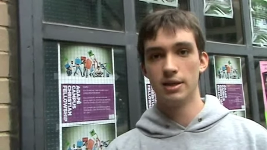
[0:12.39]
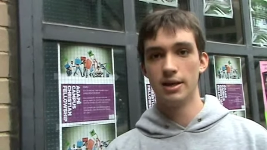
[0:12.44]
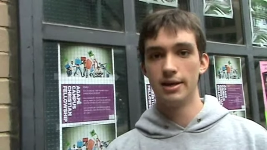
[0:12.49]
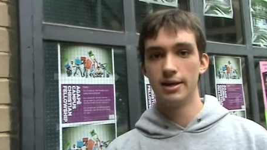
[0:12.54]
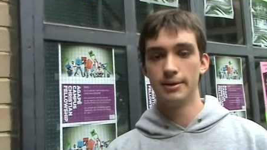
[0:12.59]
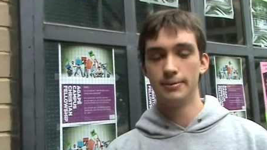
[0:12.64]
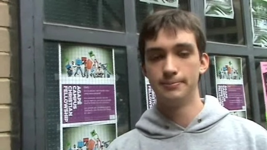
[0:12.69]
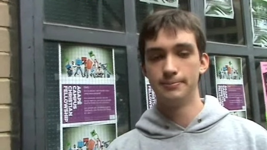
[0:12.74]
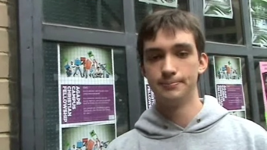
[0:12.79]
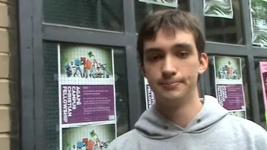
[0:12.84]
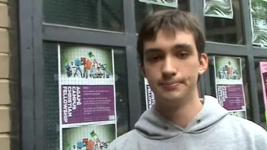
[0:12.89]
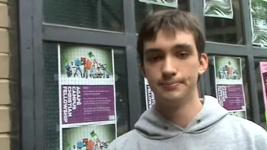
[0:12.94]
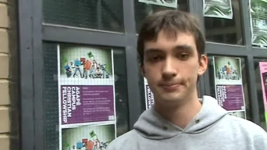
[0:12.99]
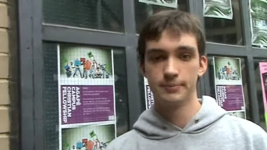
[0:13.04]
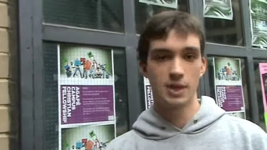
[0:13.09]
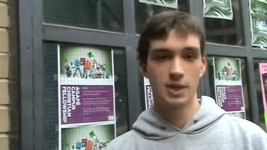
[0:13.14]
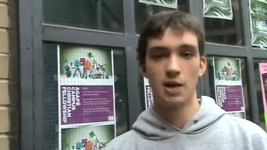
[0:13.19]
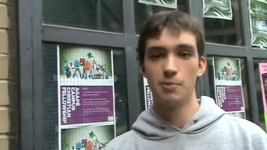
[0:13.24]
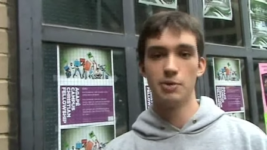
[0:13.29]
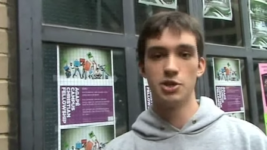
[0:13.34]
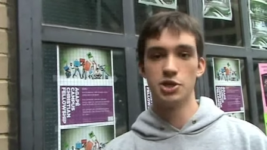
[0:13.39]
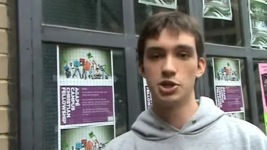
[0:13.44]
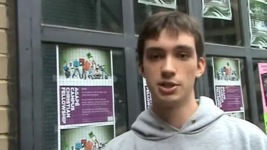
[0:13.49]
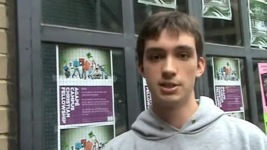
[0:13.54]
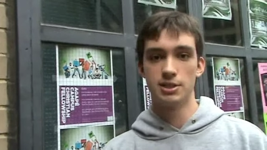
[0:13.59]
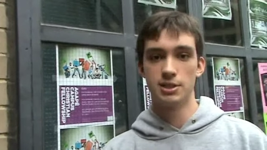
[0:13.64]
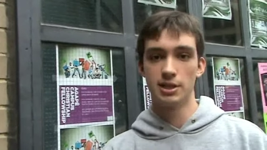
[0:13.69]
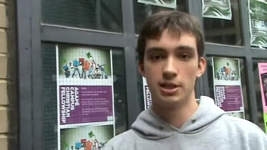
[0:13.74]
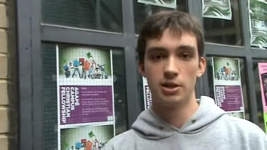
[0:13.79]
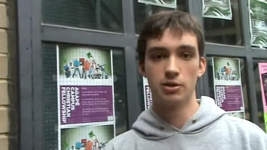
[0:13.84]
um,
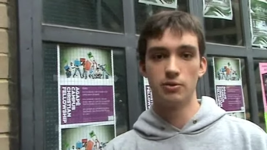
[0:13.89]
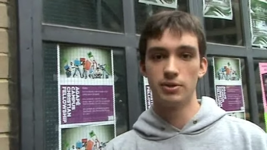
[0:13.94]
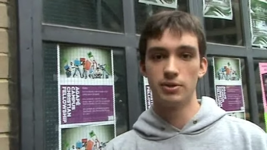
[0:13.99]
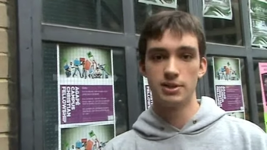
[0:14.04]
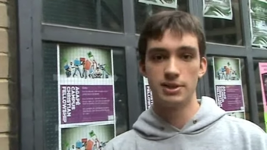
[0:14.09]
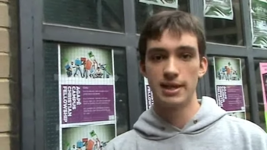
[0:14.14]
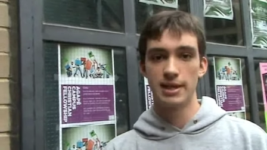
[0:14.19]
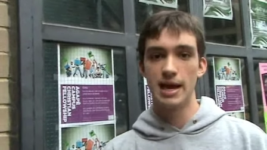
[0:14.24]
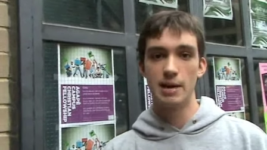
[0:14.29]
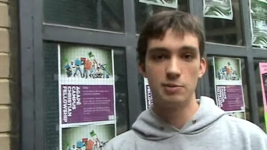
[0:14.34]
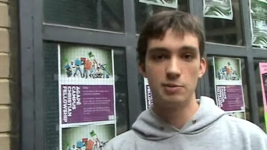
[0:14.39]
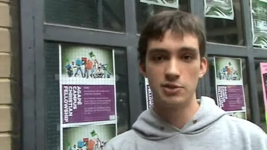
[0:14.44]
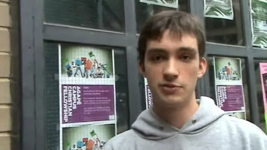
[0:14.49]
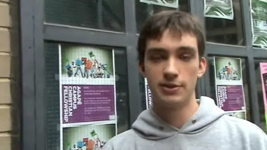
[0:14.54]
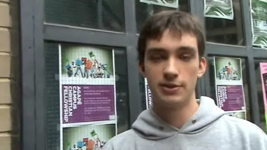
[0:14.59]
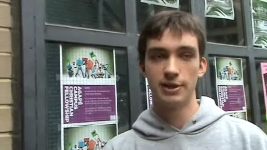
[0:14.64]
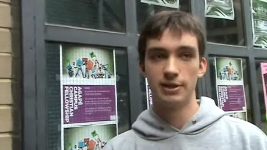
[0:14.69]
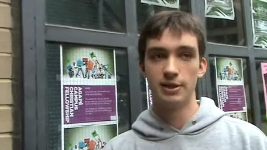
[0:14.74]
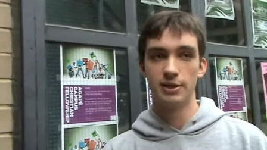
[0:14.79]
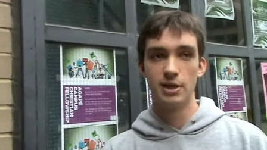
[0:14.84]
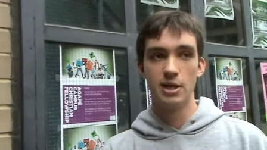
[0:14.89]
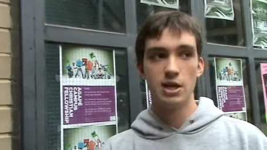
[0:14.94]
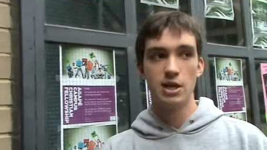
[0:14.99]
emissions that go into the atmosphere.